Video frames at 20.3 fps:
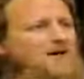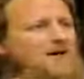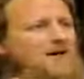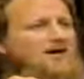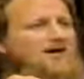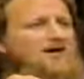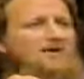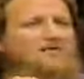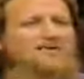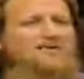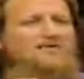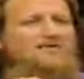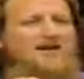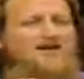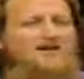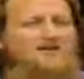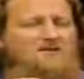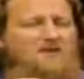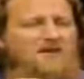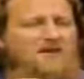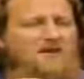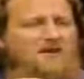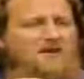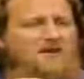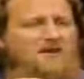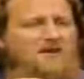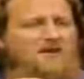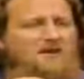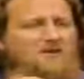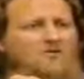uh, Ibn
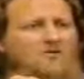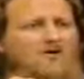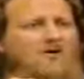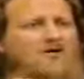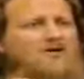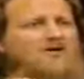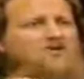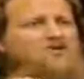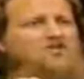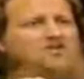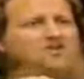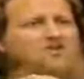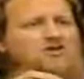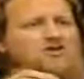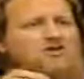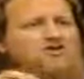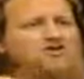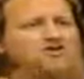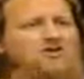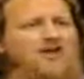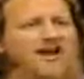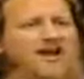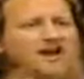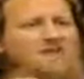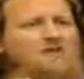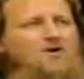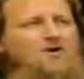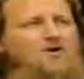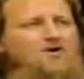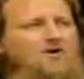Taymiyyah when his students
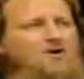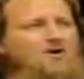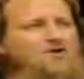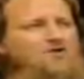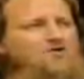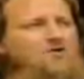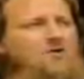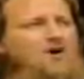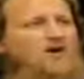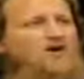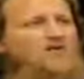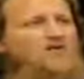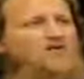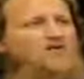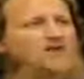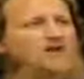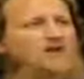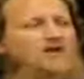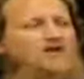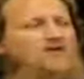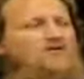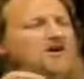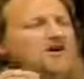came across one of the